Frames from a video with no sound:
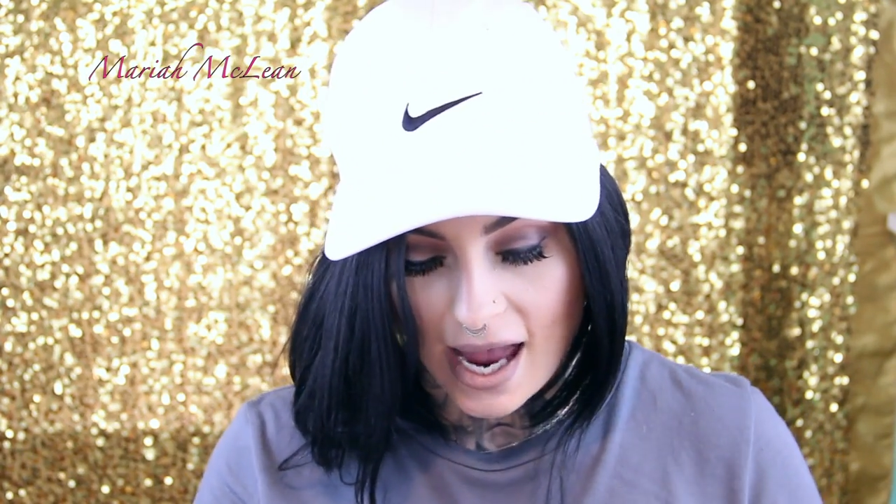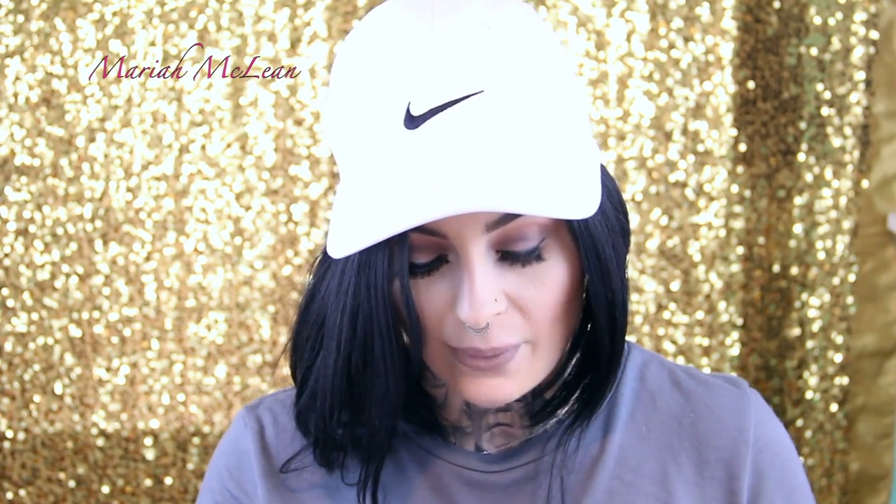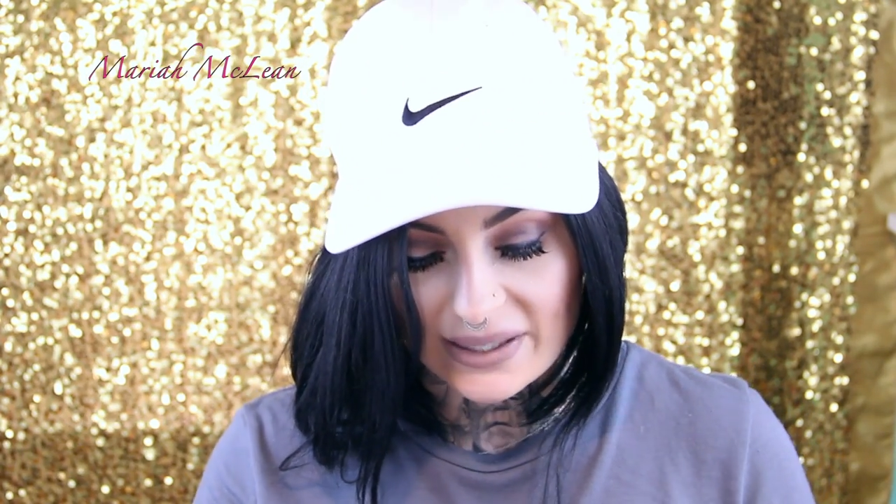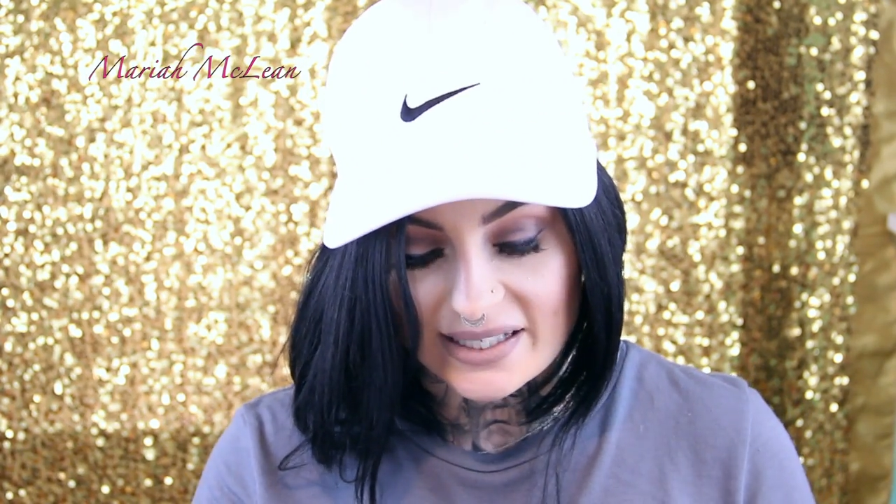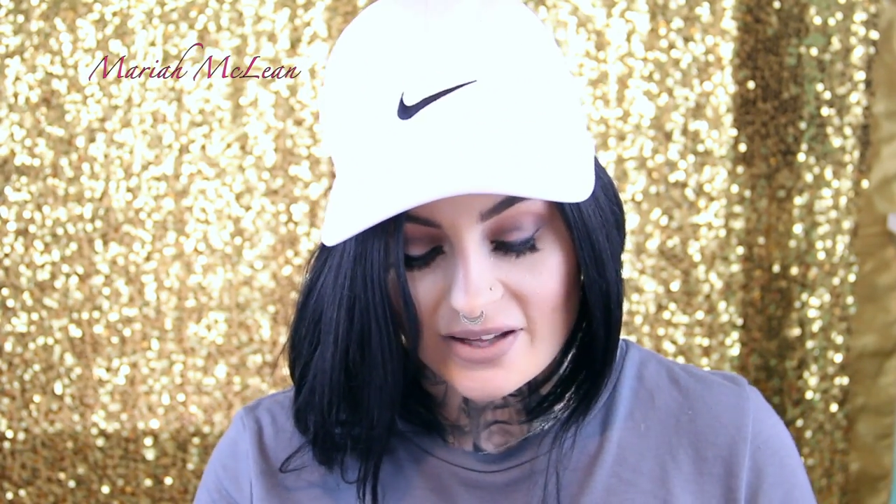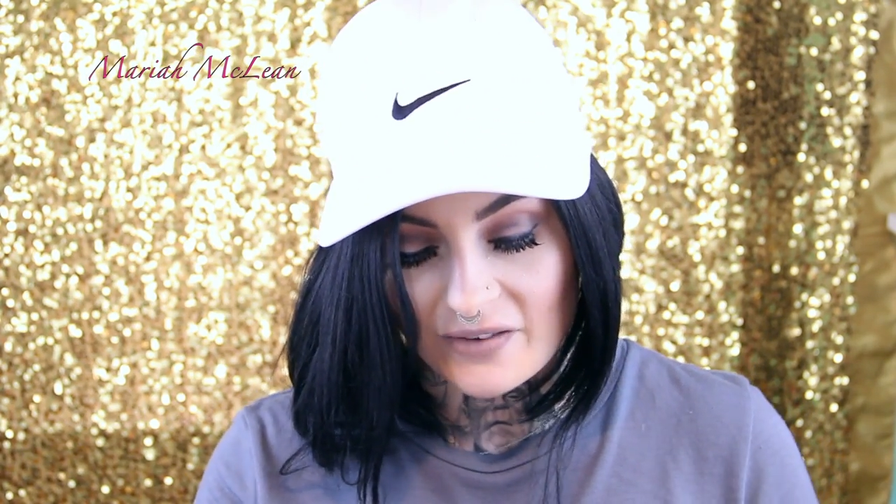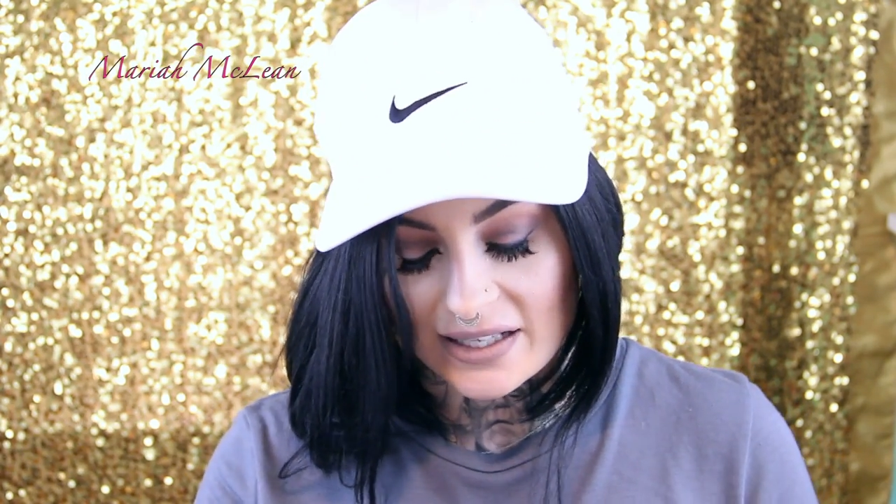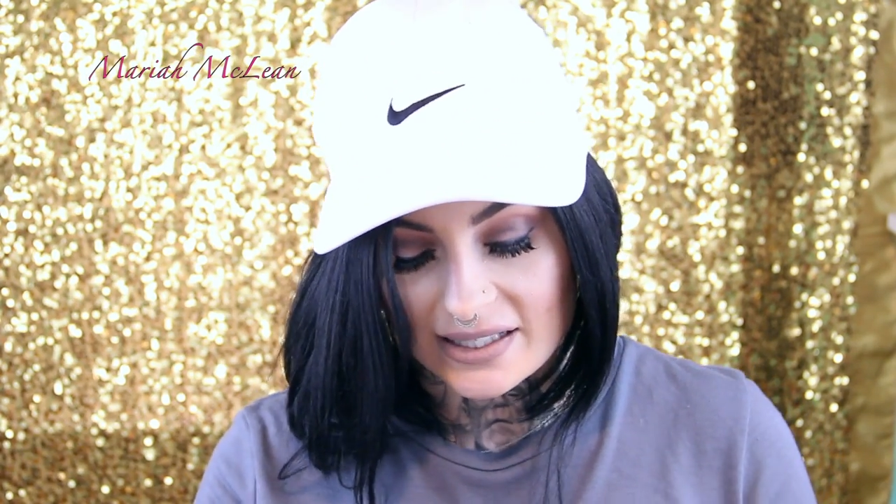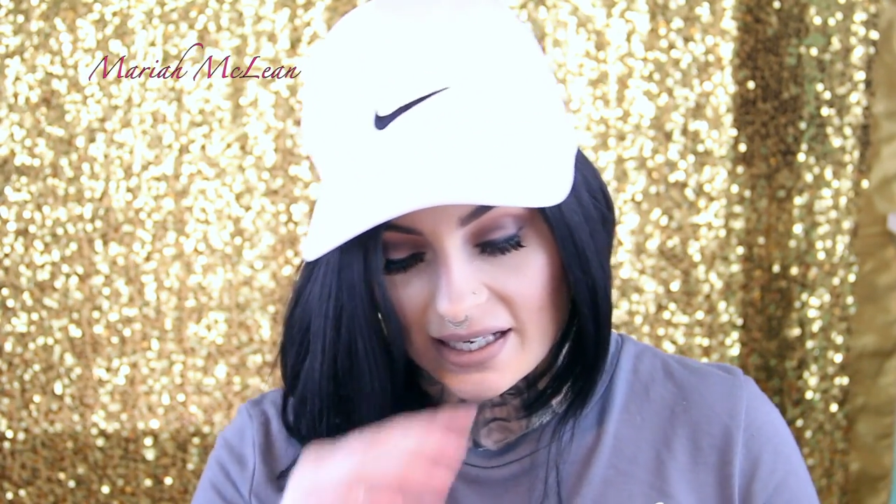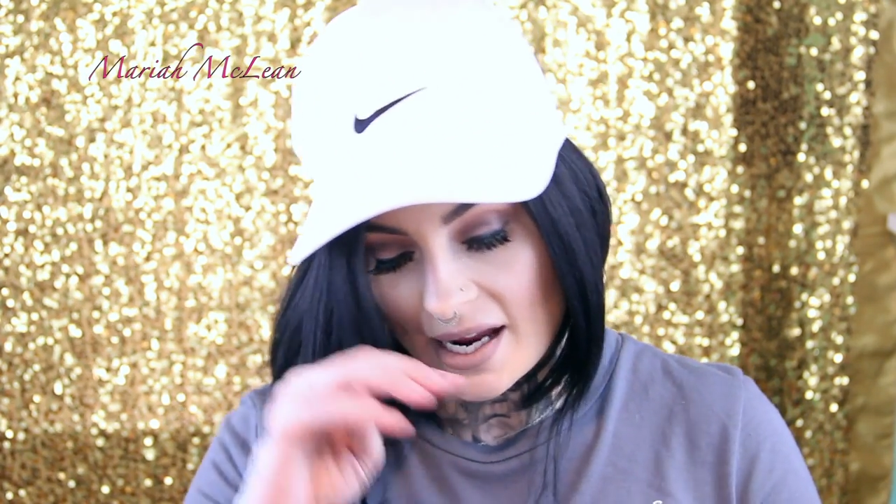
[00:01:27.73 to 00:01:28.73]
I went to the
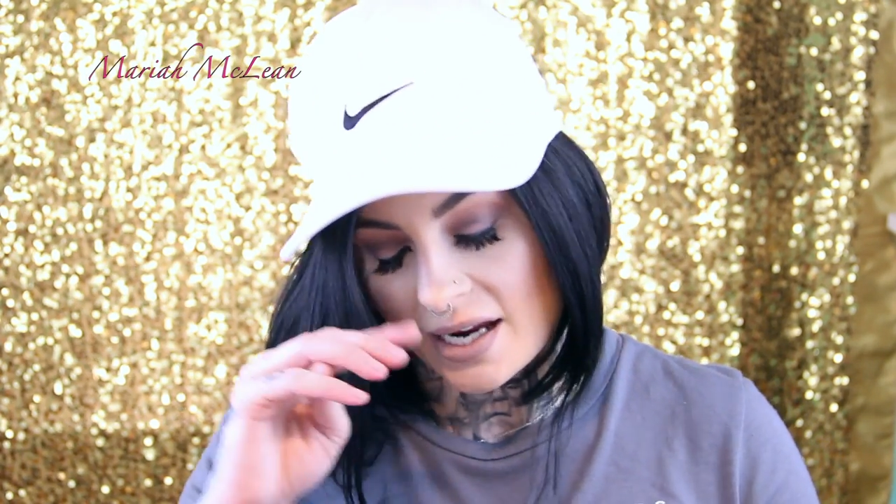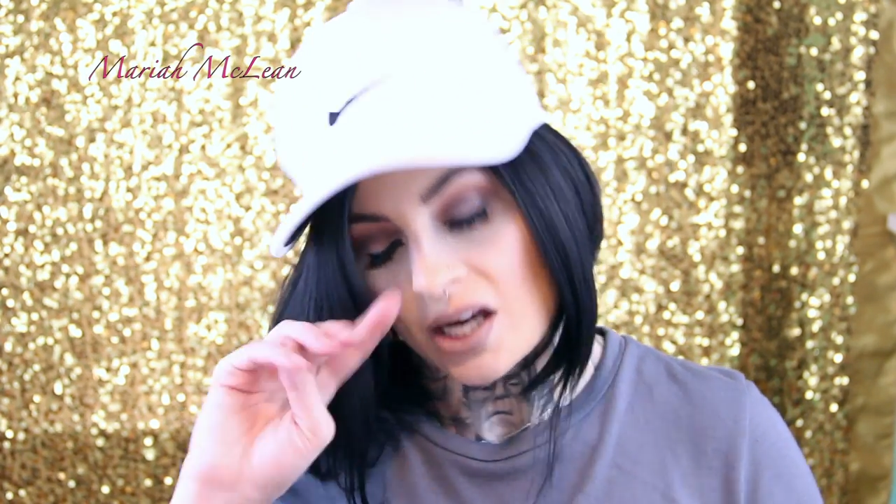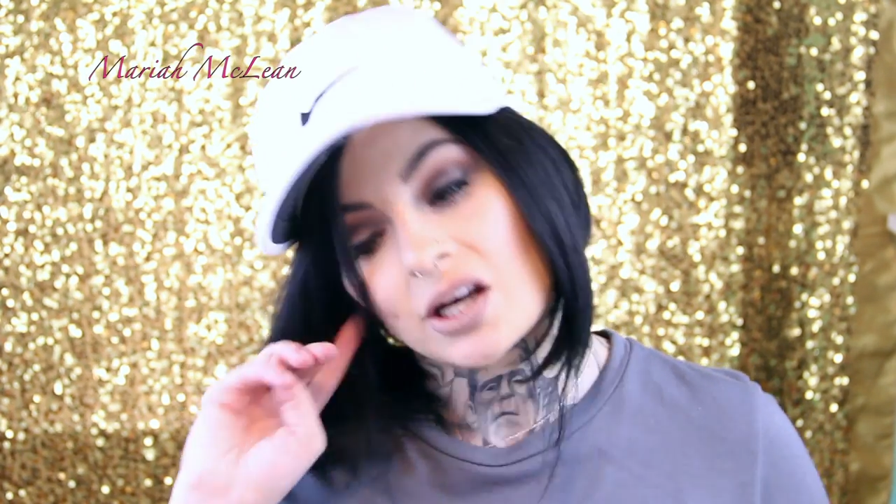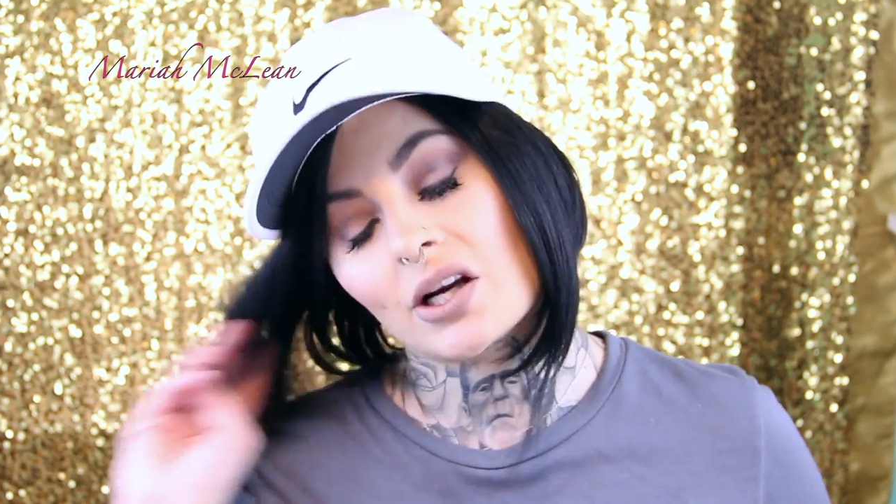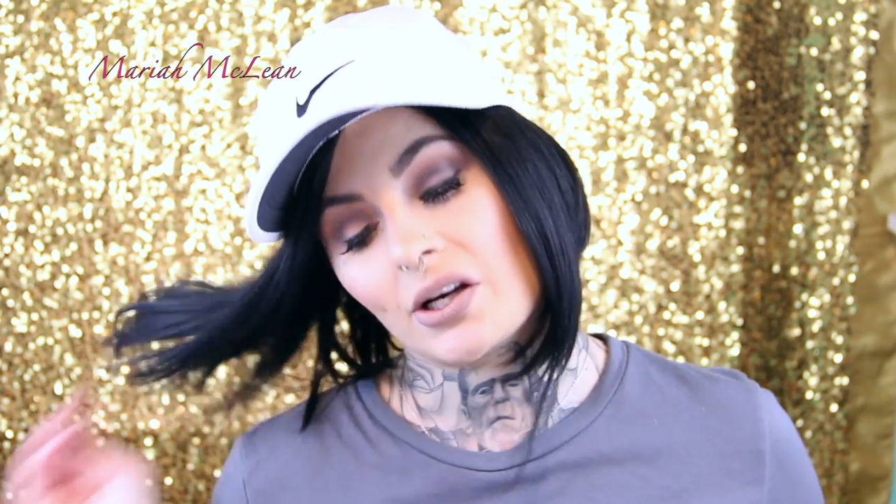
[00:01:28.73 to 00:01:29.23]
vet today,